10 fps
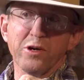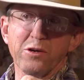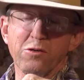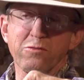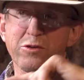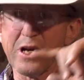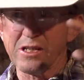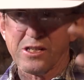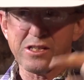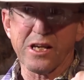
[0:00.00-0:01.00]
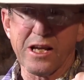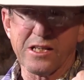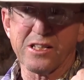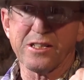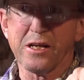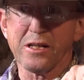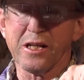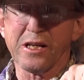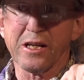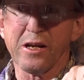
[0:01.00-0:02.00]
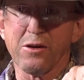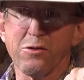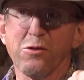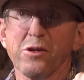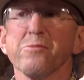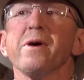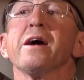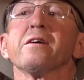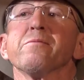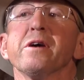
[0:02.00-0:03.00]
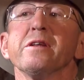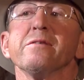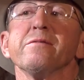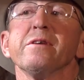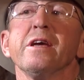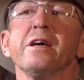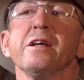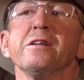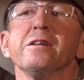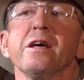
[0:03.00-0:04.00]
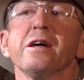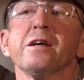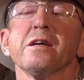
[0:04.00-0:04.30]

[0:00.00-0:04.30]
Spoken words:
the way over. I just kind of stuck like an arrow on the back of my head and neck.